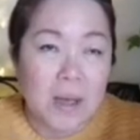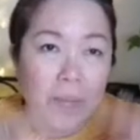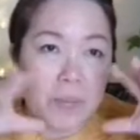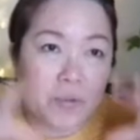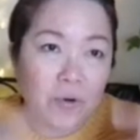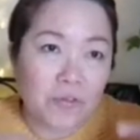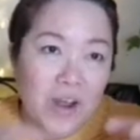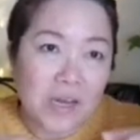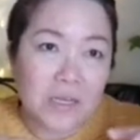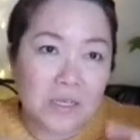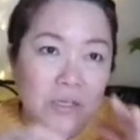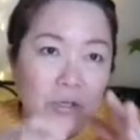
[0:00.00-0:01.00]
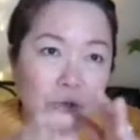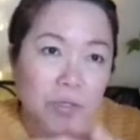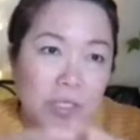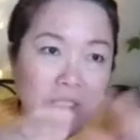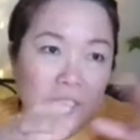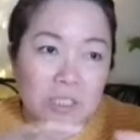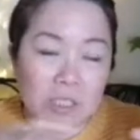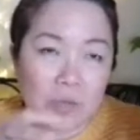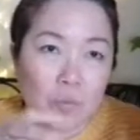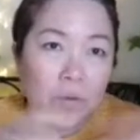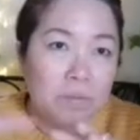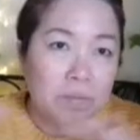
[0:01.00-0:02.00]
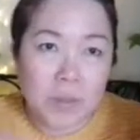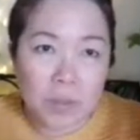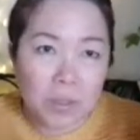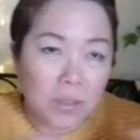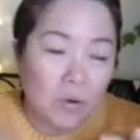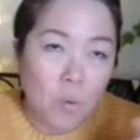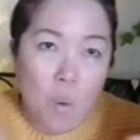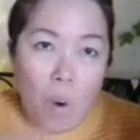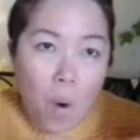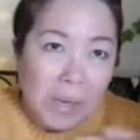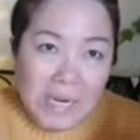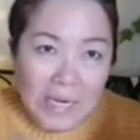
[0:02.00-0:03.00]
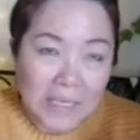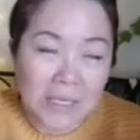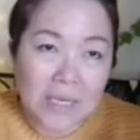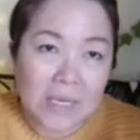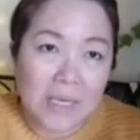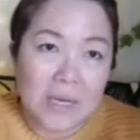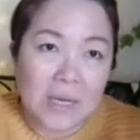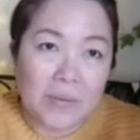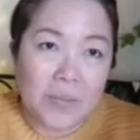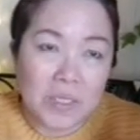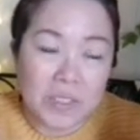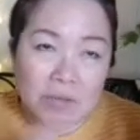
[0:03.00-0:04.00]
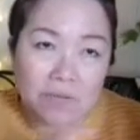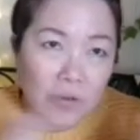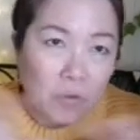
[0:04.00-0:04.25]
But provided it won't be wobbling, because if it